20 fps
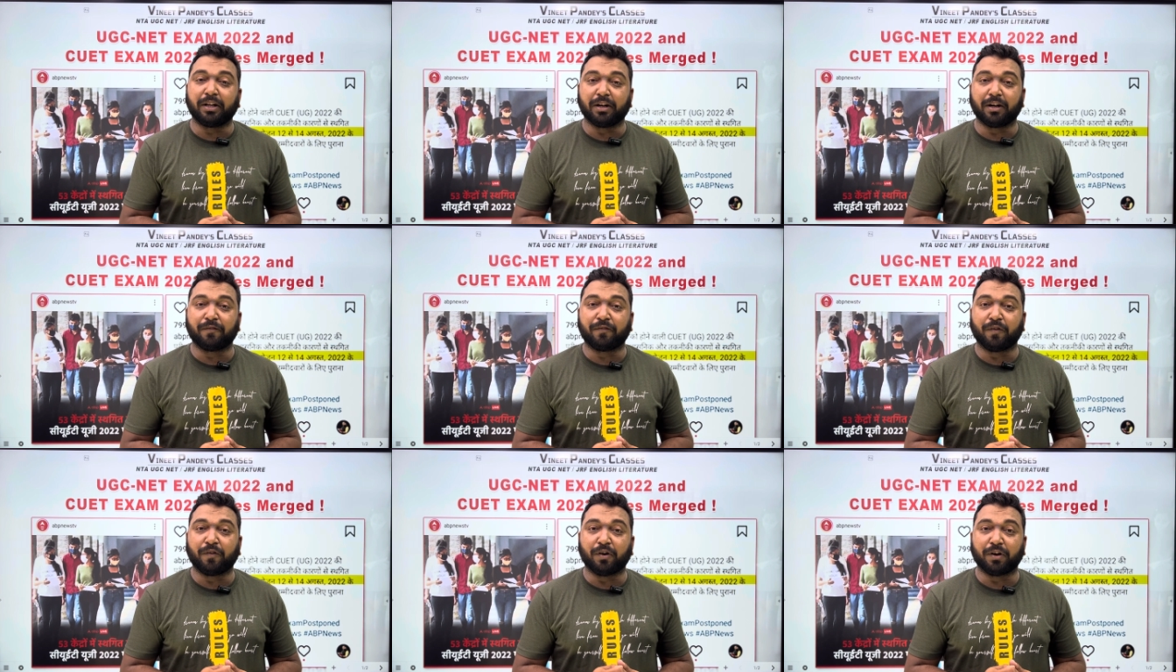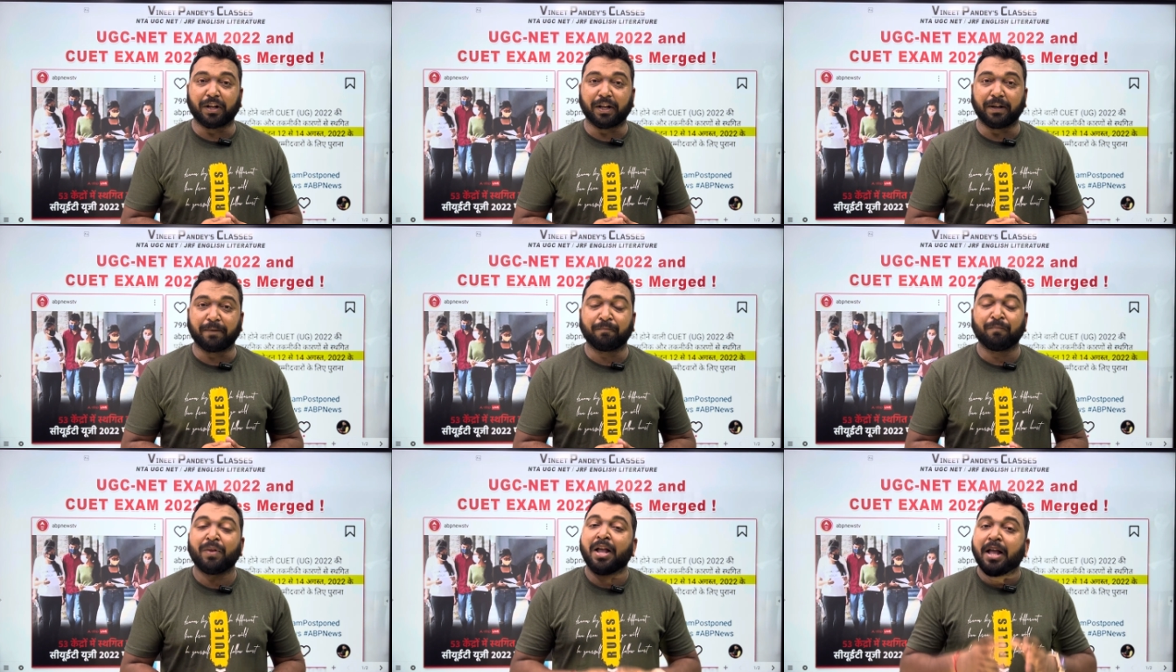and 14.
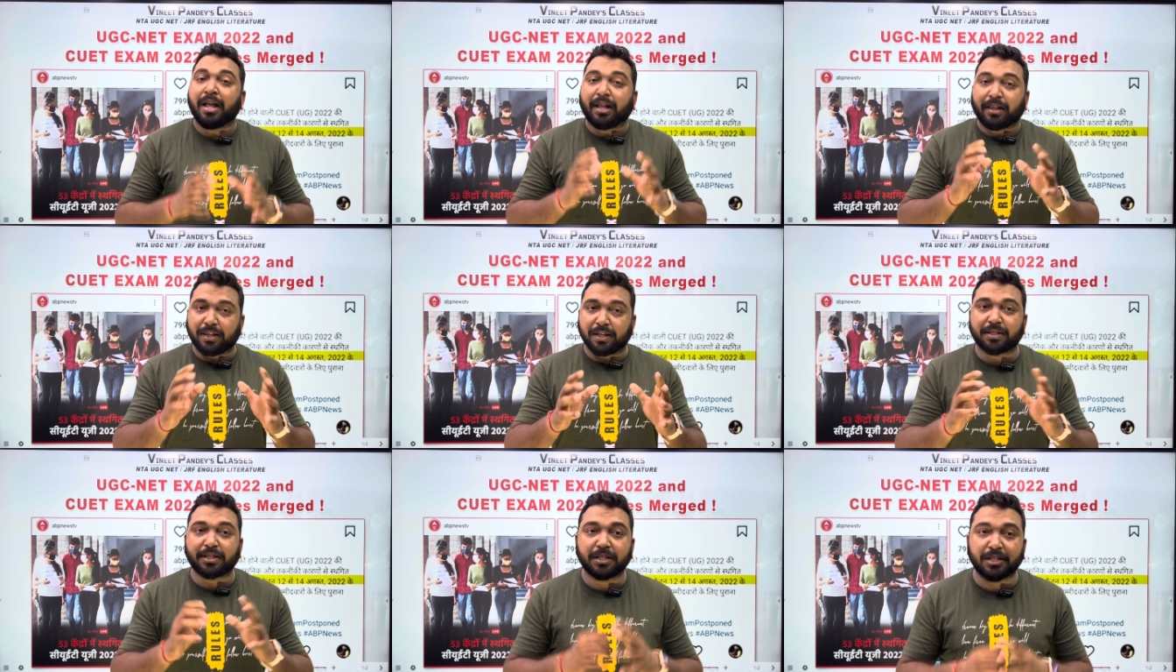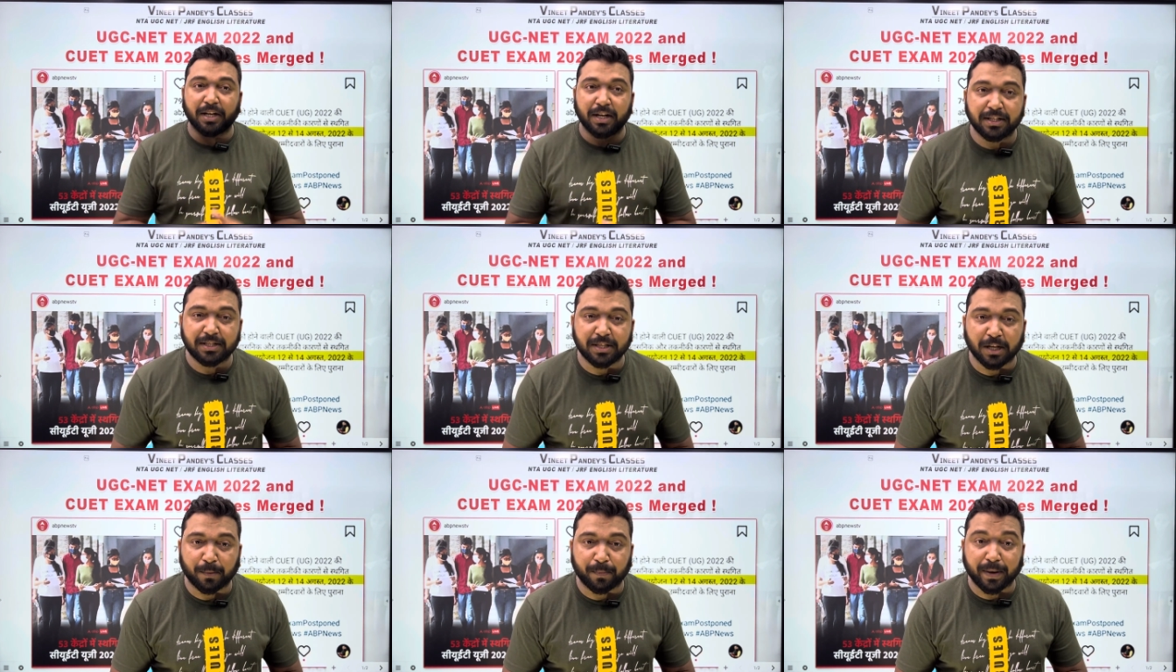This is really
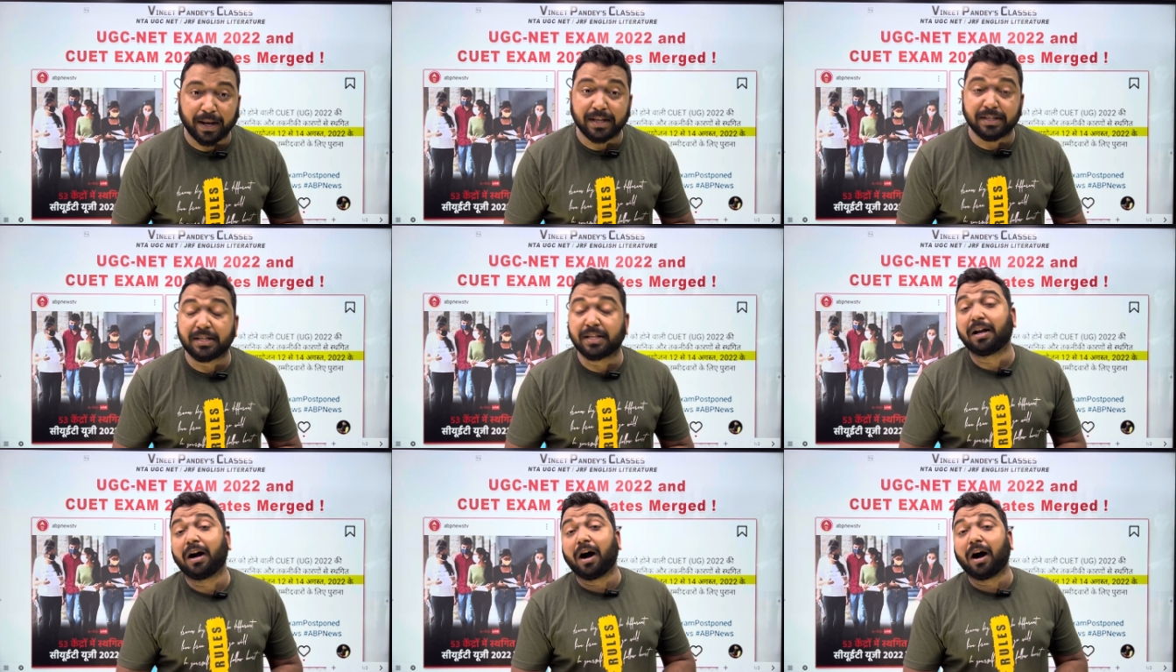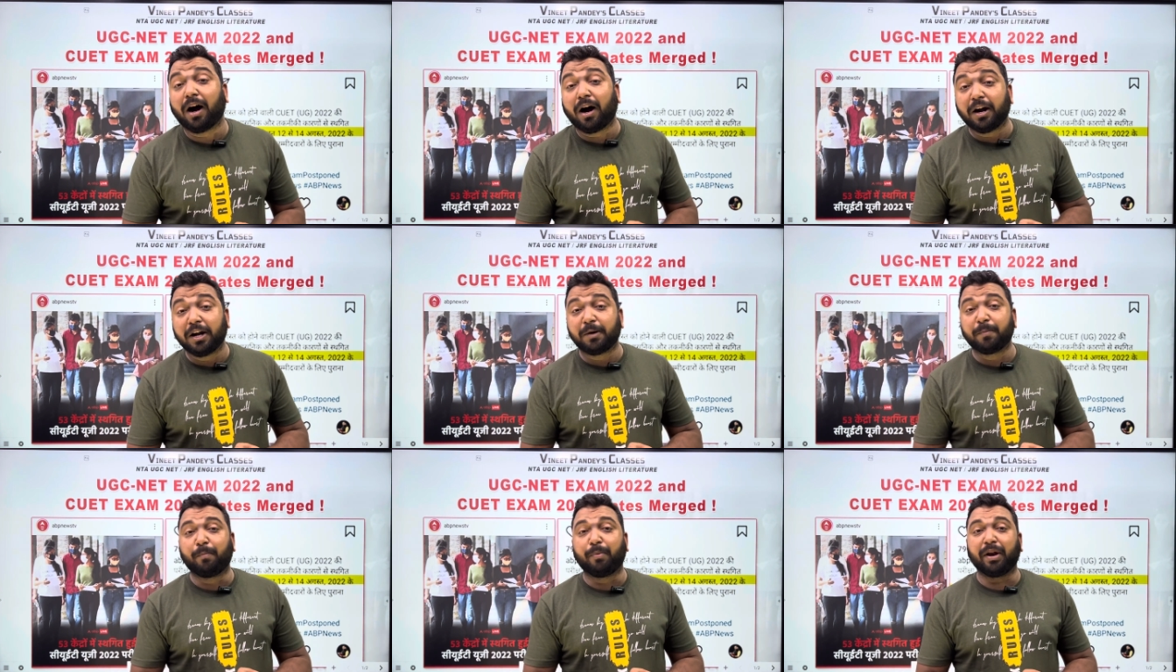surprising,
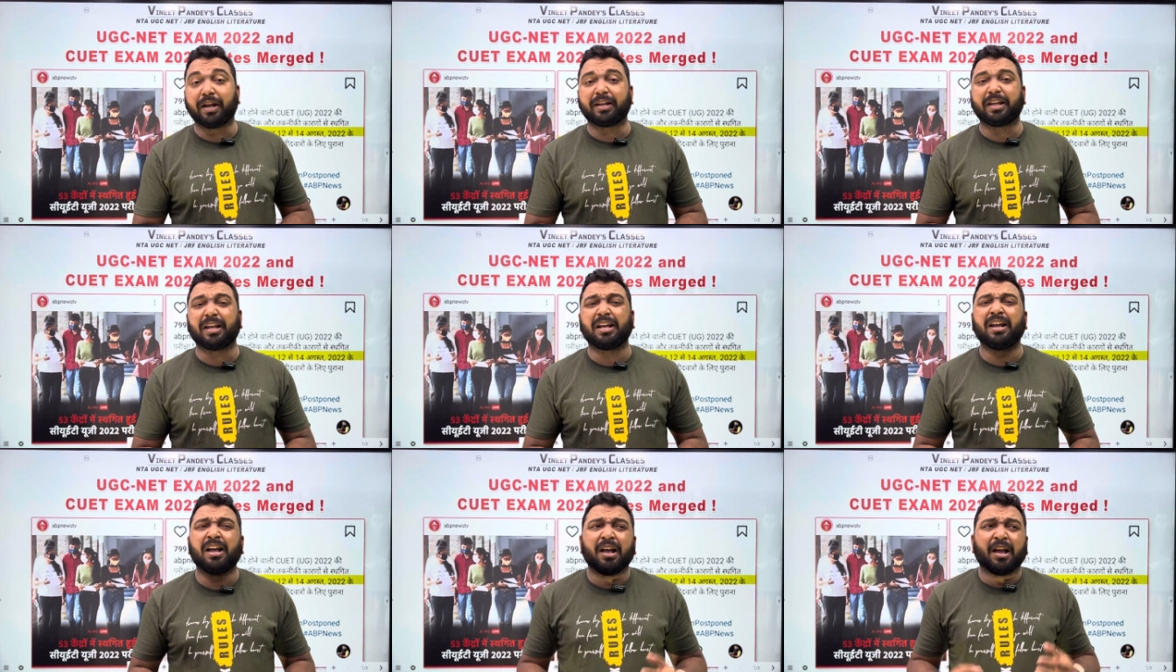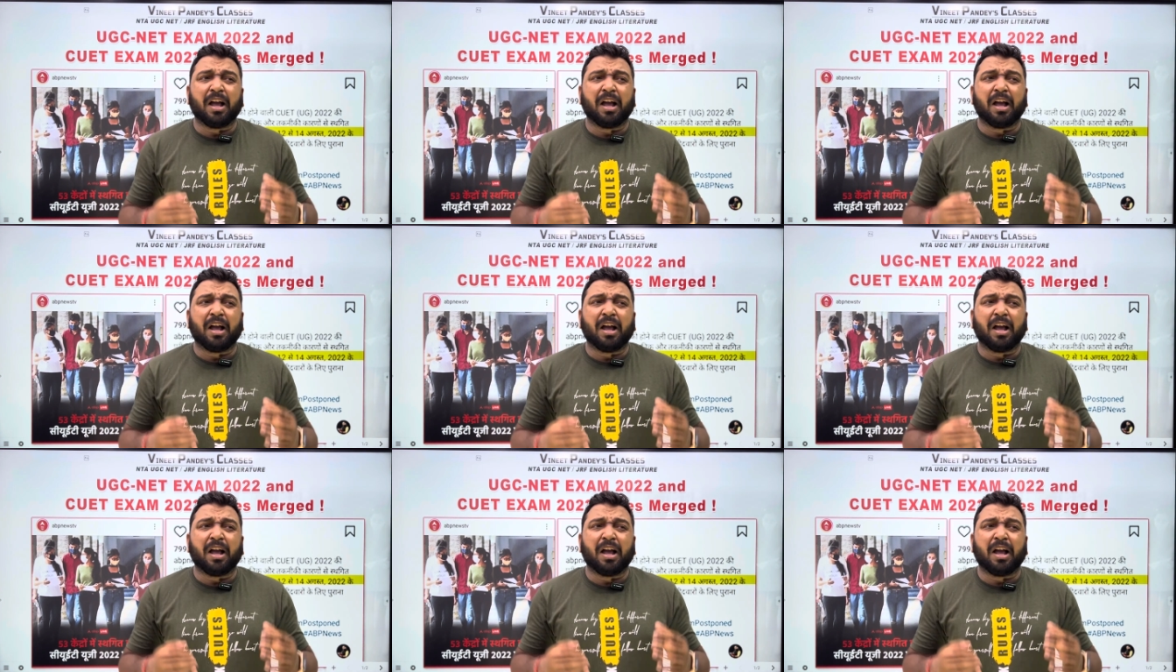heartbreaking.